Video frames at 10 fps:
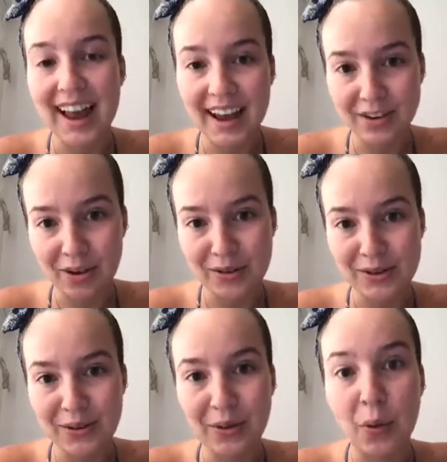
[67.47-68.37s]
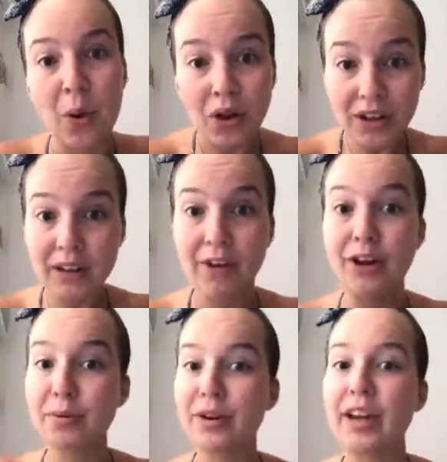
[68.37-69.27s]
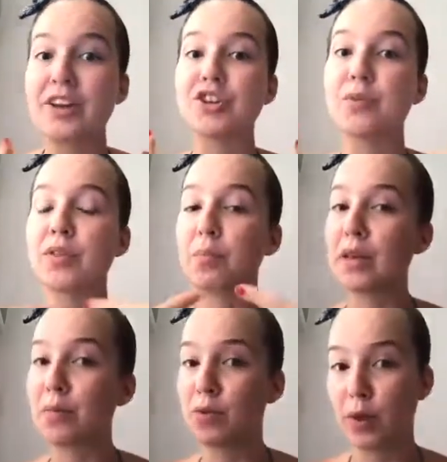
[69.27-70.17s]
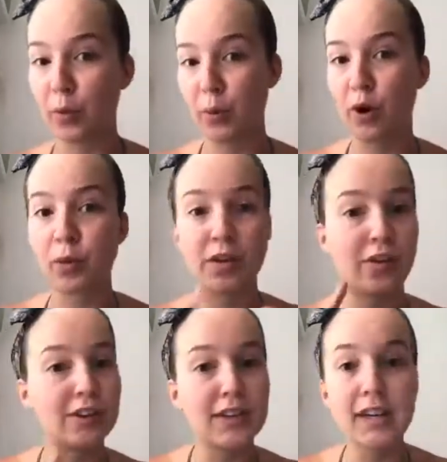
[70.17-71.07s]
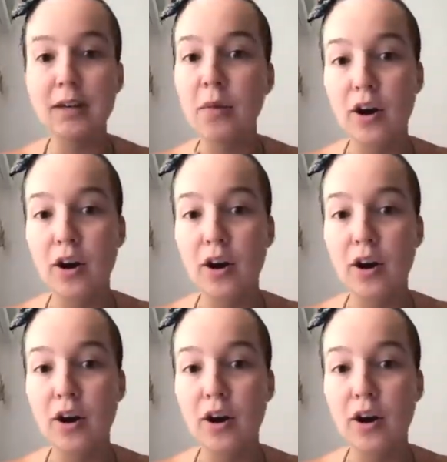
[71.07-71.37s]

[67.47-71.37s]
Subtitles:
and also the quality of our communication with the people that we work with, our team,